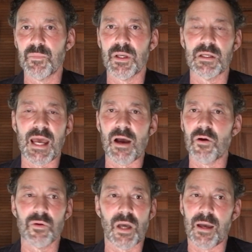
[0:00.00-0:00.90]
But now,
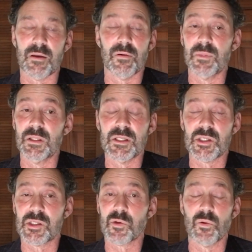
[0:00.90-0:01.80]
these
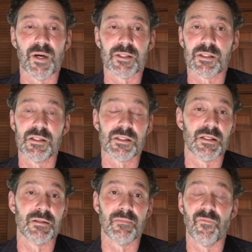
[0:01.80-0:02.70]
school buses and